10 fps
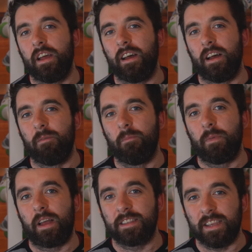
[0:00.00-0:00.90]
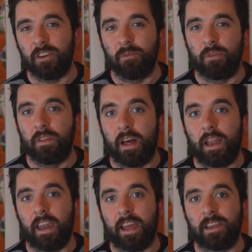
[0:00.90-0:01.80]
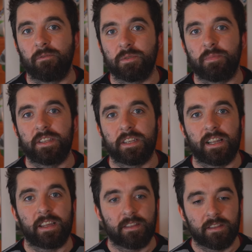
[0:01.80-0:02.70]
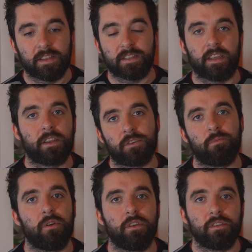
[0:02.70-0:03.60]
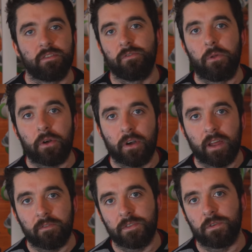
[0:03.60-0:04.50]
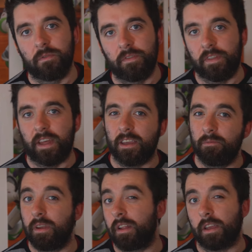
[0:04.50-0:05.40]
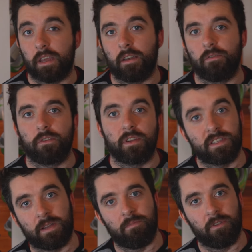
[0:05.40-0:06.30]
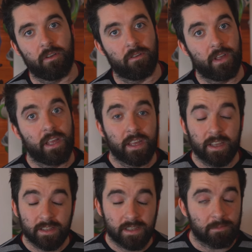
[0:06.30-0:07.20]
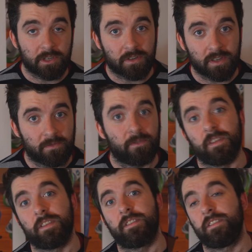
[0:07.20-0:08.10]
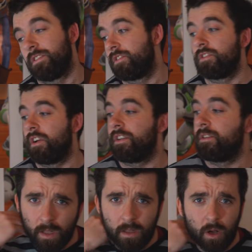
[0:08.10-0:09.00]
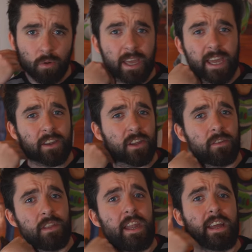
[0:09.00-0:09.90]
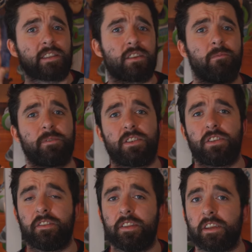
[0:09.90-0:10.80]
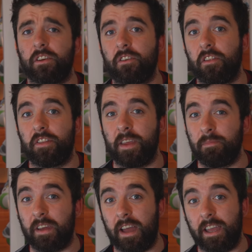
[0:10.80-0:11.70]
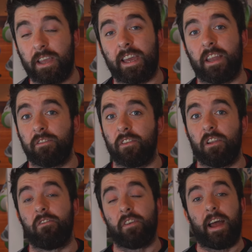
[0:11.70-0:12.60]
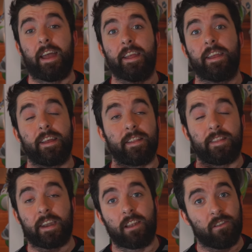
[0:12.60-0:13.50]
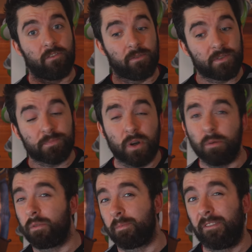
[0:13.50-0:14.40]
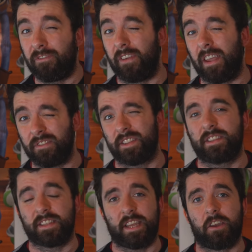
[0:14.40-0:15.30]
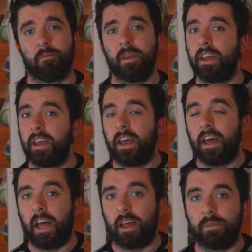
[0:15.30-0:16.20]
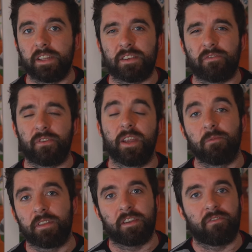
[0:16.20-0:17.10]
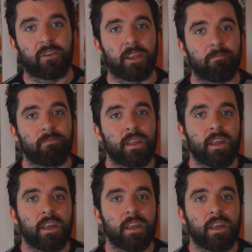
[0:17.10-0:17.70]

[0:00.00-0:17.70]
Um, I set it up where that line was basically the center point of the photograph. So that can be like kind of your example of symmetry for this shot. Okay, now the next compositional thing or theme that I kind of love, I that I love and is probably one of my favorites to set up. Um, it's a frame within a frame.